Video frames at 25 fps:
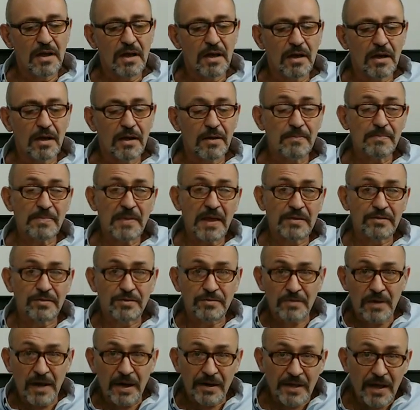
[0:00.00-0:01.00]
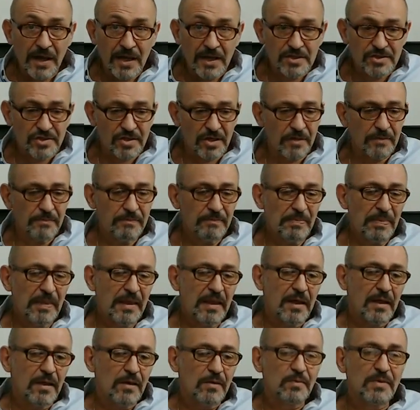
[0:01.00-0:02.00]
and throughout Asia,
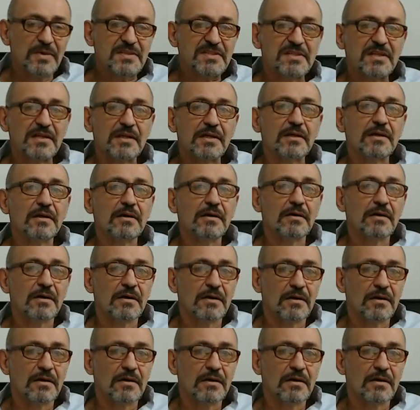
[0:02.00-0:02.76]
we see